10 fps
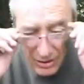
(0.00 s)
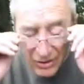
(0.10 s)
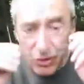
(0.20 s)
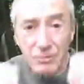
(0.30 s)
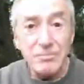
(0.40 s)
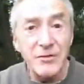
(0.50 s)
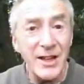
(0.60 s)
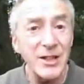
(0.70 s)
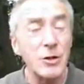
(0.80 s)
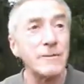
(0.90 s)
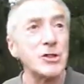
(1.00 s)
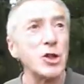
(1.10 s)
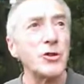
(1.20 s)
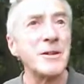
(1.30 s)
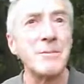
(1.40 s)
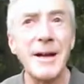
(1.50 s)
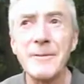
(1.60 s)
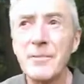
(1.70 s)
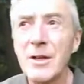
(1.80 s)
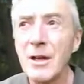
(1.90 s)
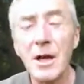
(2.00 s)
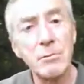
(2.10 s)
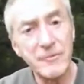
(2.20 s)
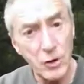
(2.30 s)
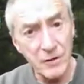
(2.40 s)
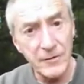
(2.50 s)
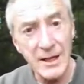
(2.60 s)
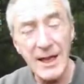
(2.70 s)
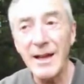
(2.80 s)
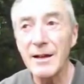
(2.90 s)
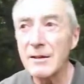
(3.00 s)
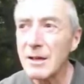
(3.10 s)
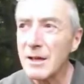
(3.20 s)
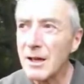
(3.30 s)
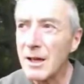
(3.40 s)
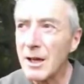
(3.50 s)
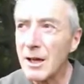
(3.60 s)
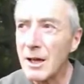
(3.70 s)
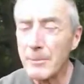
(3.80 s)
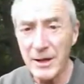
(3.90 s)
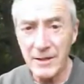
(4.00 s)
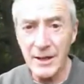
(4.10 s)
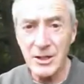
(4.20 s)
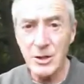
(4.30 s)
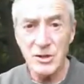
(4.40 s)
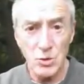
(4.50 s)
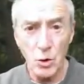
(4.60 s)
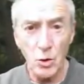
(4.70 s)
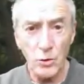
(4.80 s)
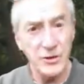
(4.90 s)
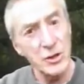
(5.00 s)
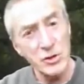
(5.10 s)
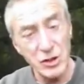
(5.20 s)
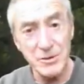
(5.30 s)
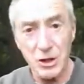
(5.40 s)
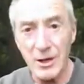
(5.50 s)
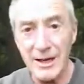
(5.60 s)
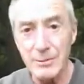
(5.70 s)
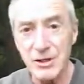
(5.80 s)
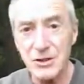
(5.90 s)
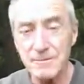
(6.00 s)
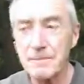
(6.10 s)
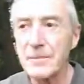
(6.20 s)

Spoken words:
So thank you for joining me, and before I forget, a big thank you to all the new subscribers.